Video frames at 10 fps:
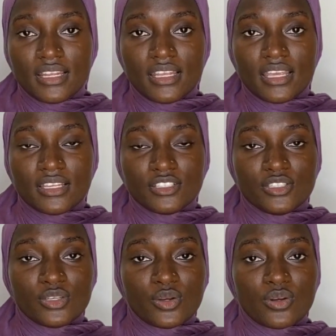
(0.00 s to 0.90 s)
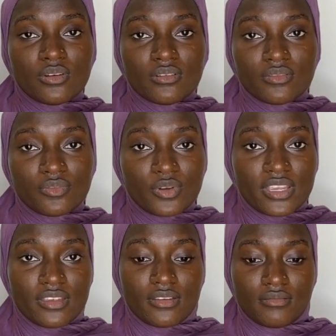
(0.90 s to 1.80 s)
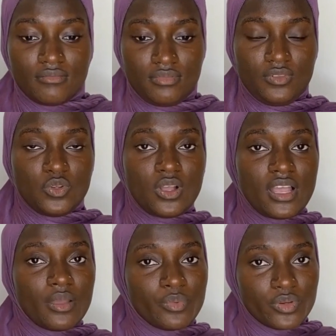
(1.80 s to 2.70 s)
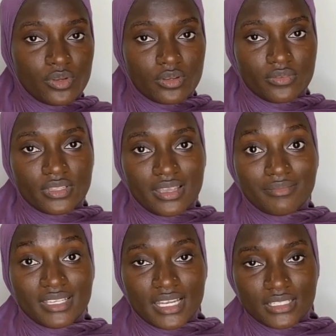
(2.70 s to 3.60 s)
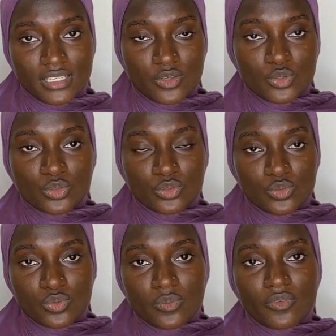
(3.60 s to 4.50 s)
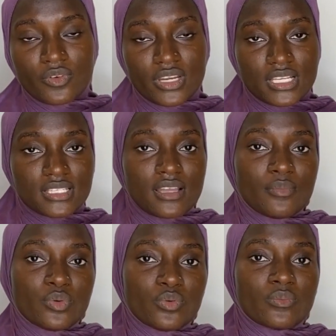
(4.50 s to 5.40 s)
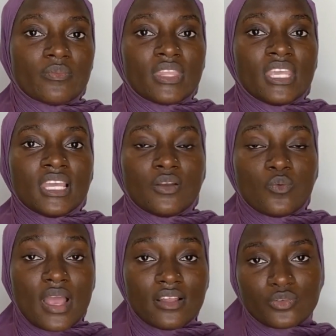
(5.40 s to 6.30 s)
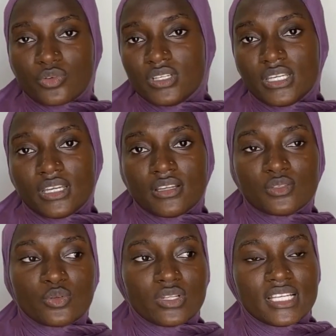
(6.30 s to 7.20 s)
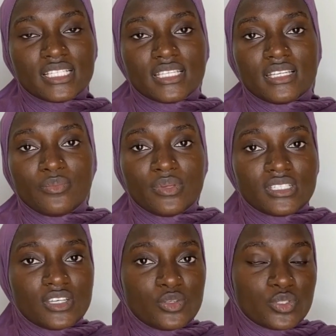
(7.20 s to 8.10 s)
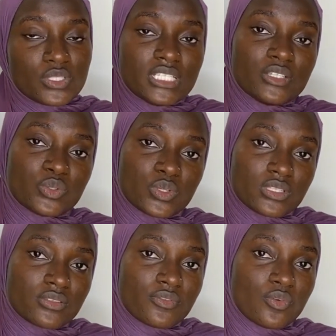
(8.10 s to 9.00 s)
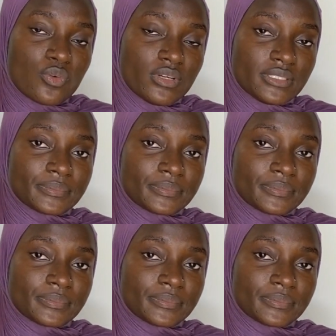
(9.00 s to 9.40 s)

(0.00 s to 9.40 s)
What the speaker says: endure for a longer period of time than they used to do. For example, while running. So let's say the patient usually runs for